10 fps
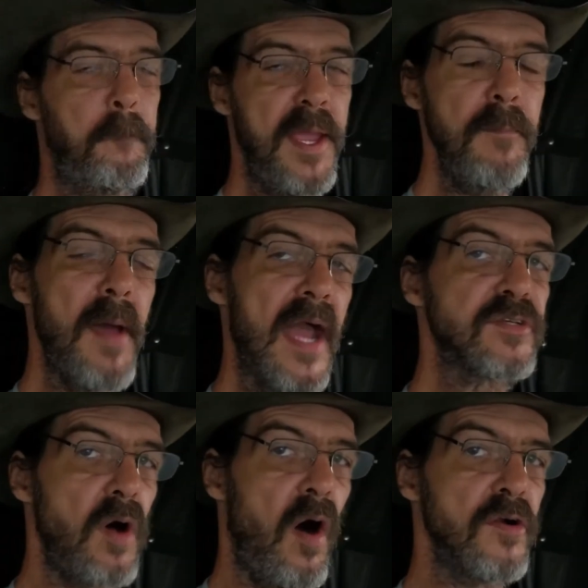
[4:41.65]
Bead
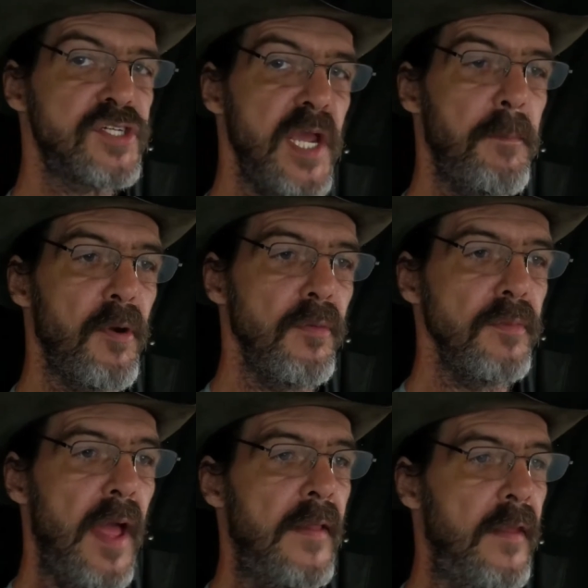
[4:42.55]
bags are cheaper
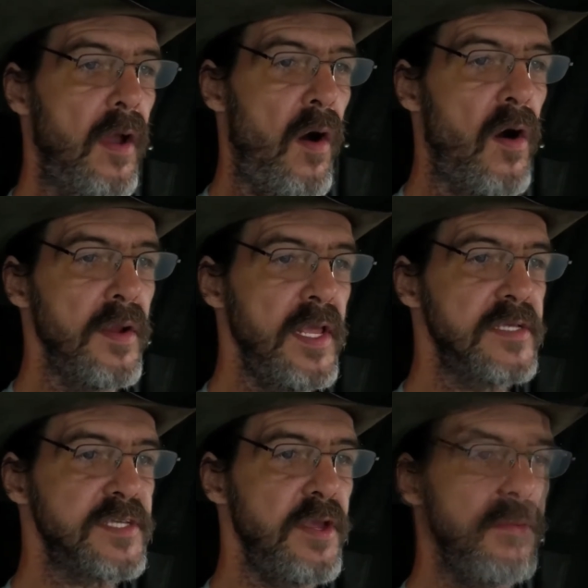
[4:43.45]
and they are
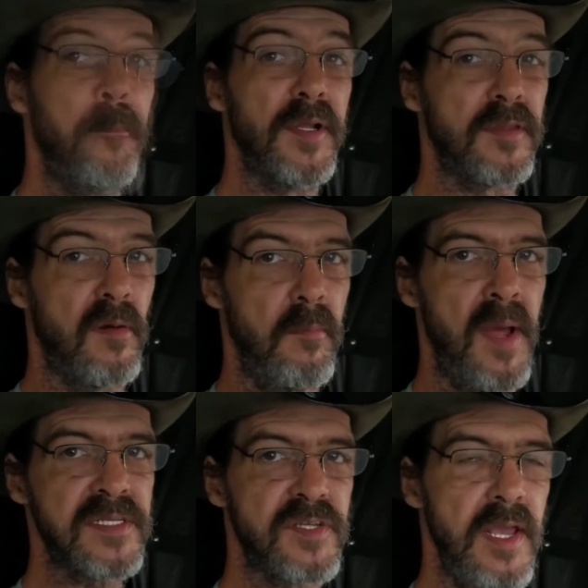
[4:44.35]
easy, but they're
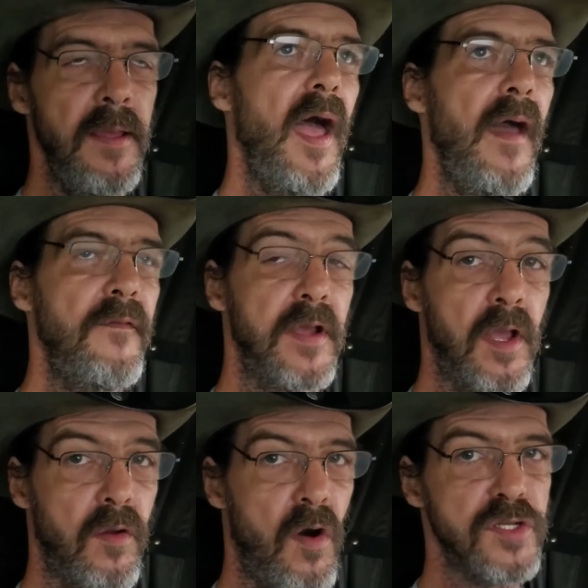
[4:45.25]
messy and they can
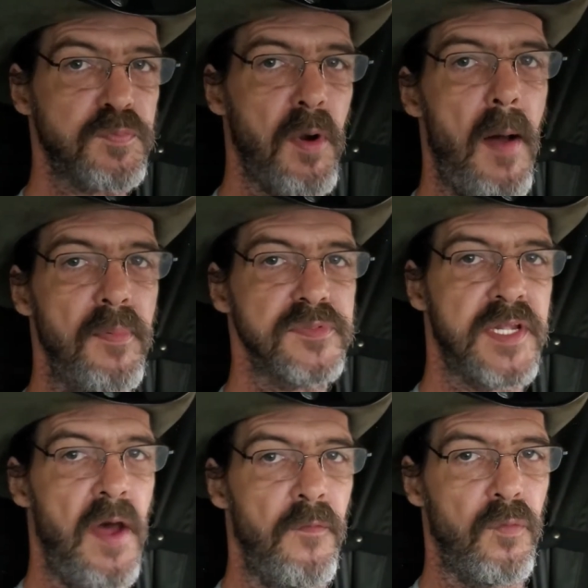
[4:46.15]
cause problems
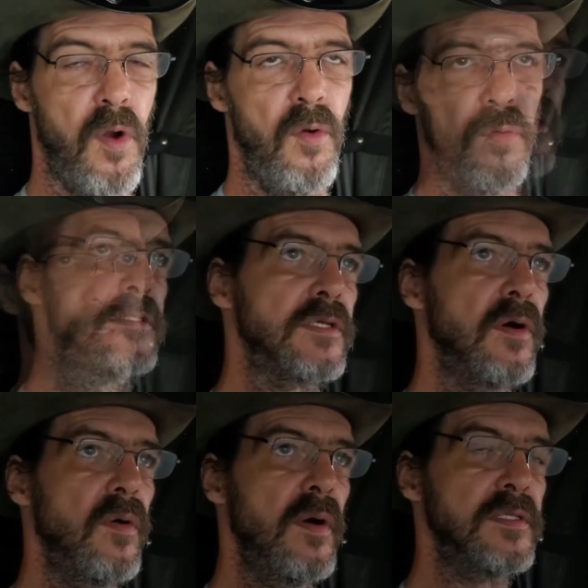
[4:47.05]
down the road.
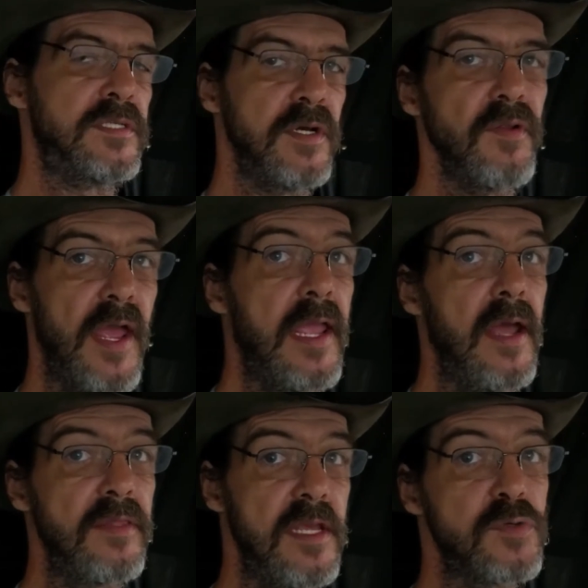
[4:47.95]
So until they
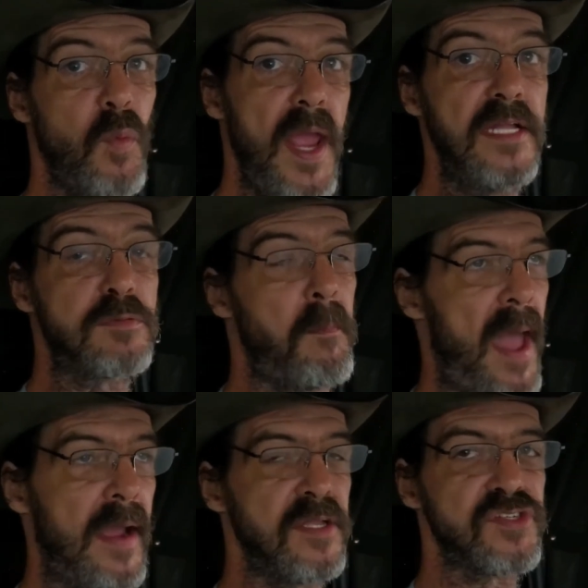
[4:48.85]
get these weights
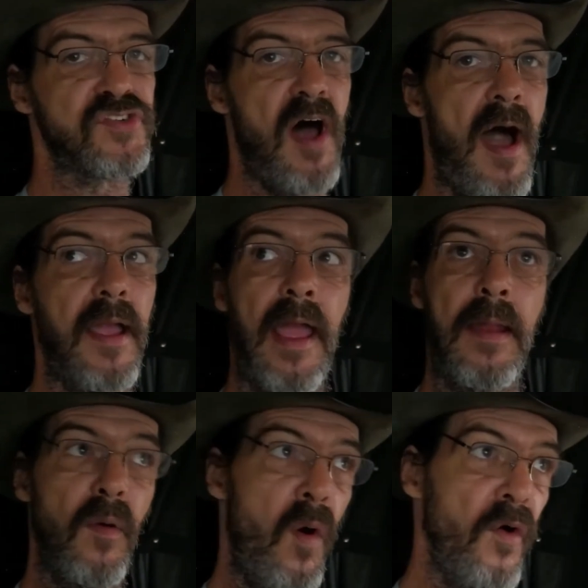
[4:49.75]
back in stock
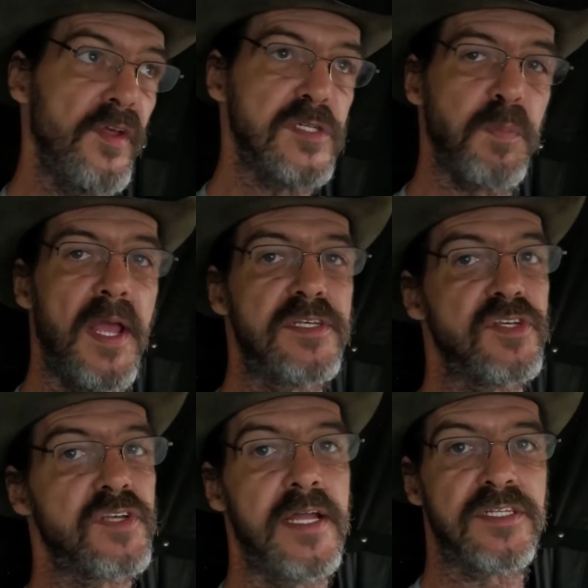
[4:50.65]
and all these
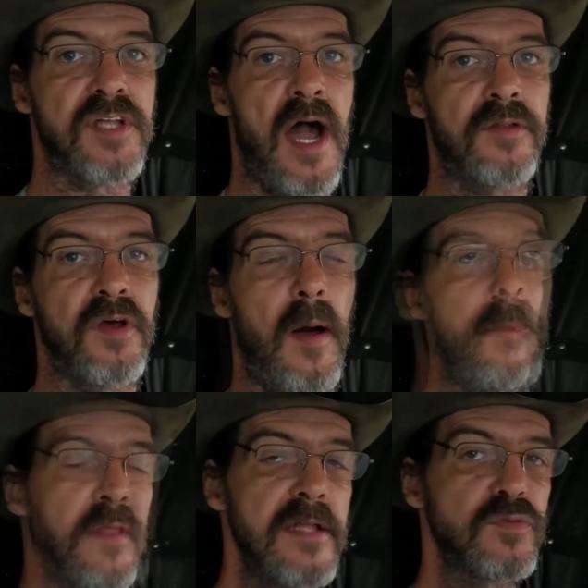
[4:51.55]
places get stocked up,
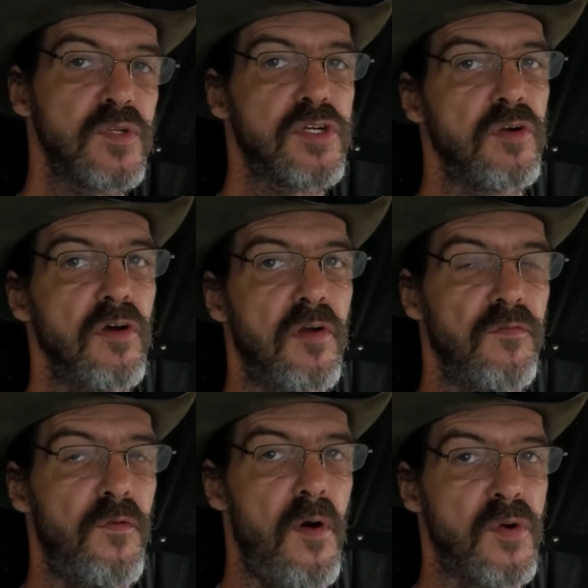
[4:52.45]
that's what you're looking
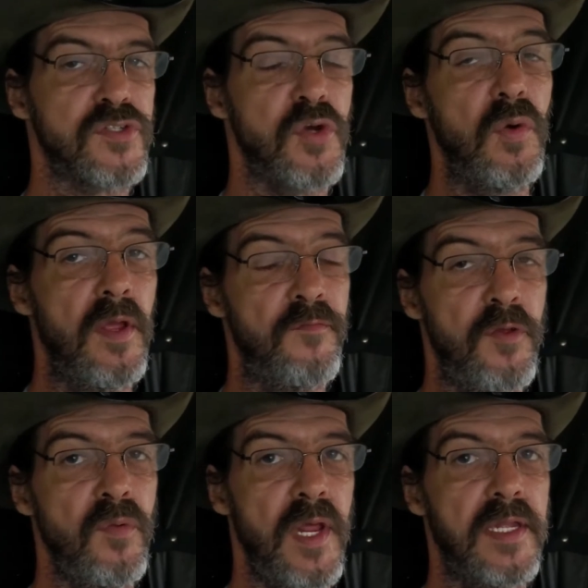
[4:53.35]
forward to if
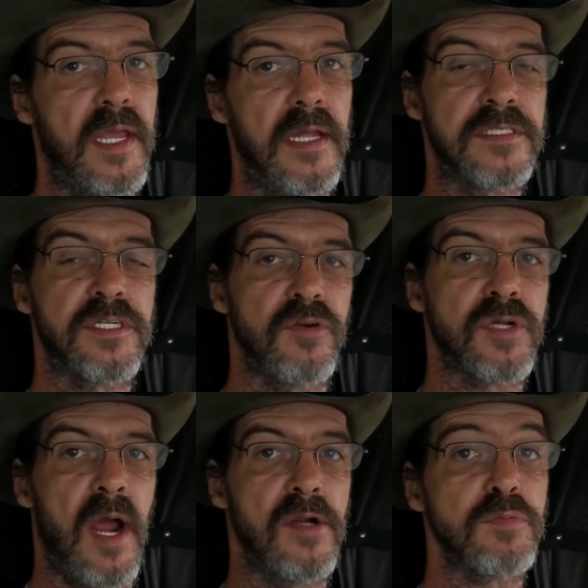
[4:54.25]
you need to get steer
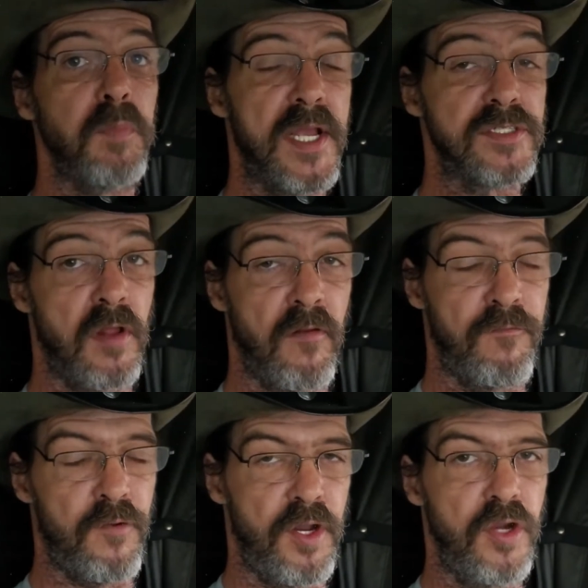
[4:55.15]
tires placed on the
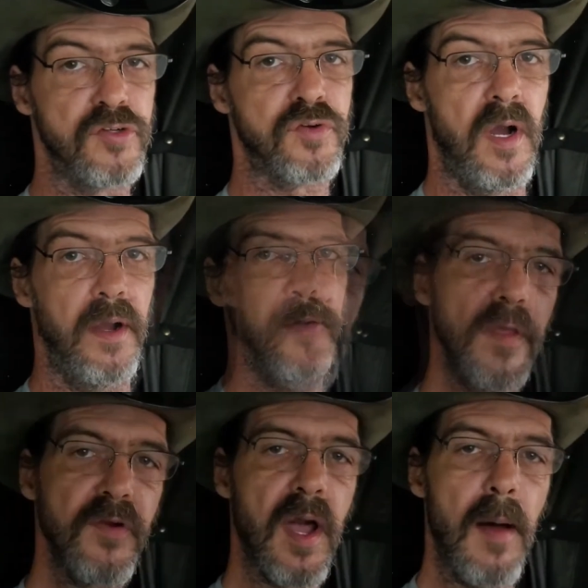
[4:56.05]
front of your truck.
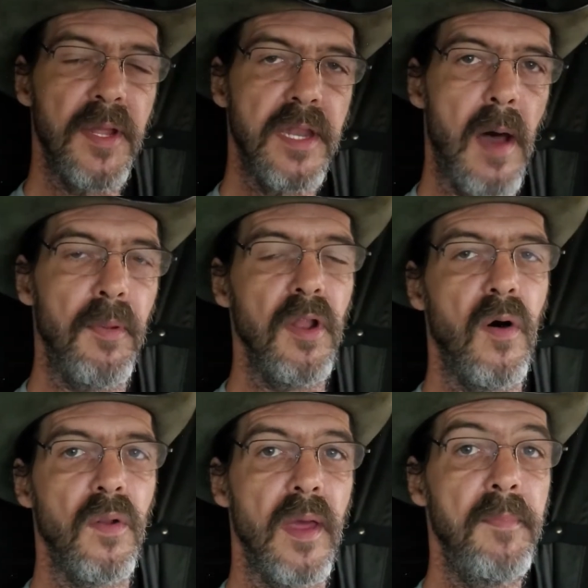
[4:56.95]
Leave a comment down
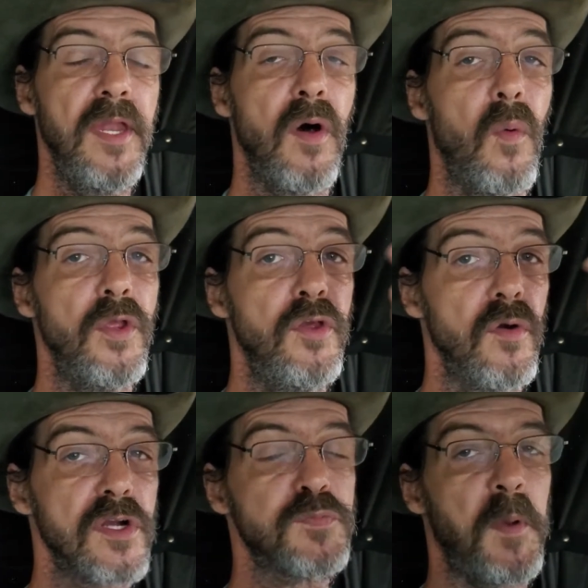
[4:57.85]
below and let me know what
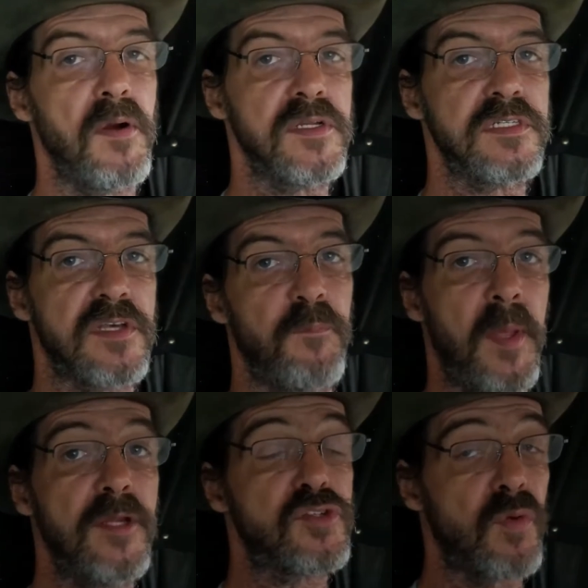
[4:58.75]
your experiences have
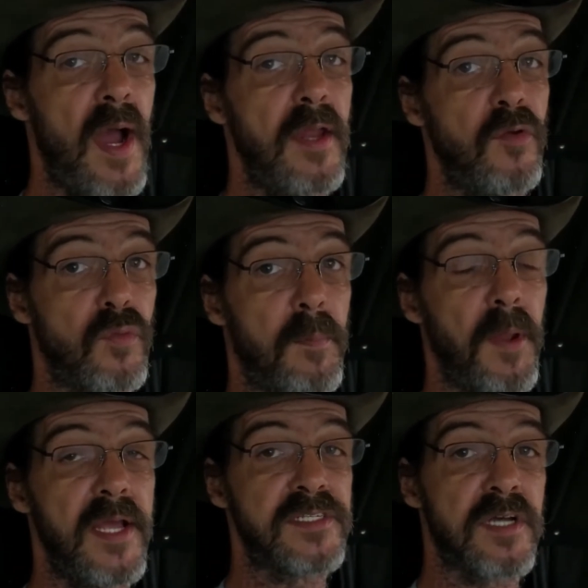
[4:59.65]
been trying to
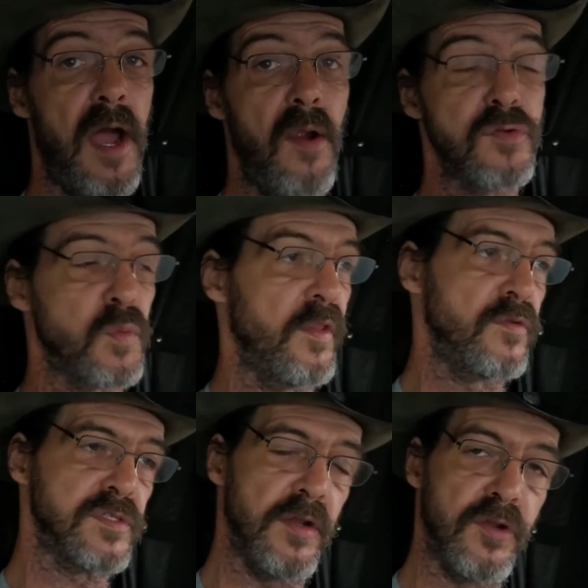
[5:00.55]
replace tires, whether
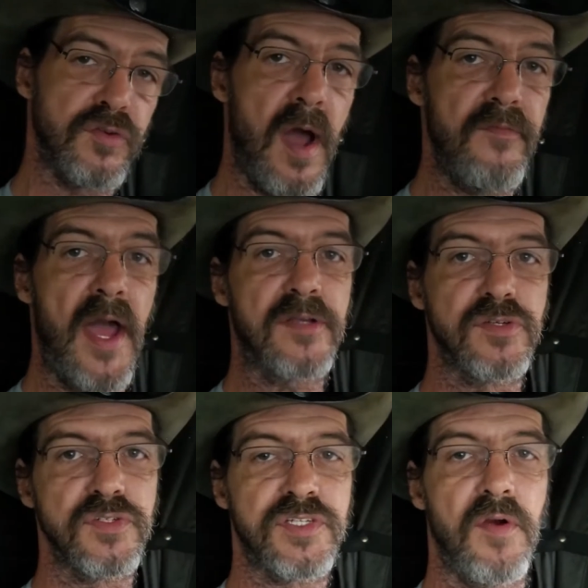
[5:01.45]
it's on the drive
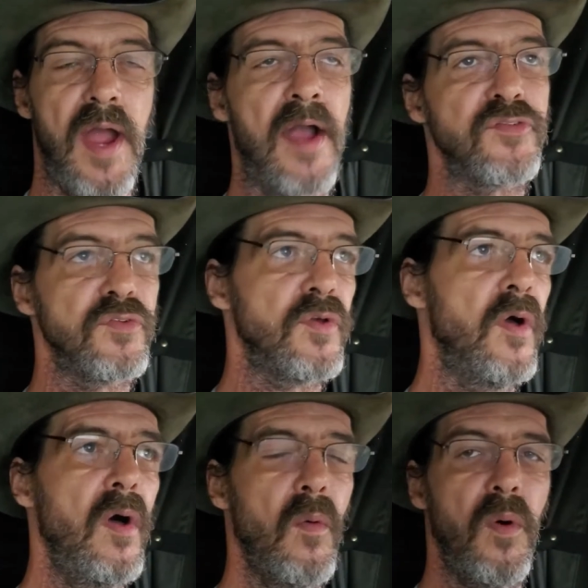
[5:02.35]
axles, steer axles,
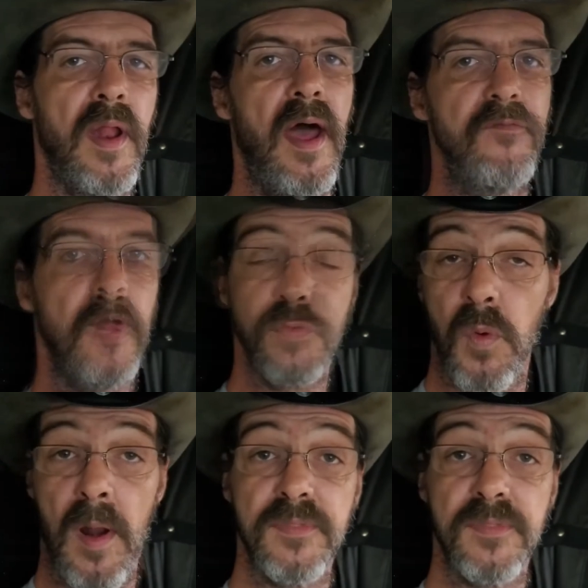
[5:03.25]
what have you. Is what I'm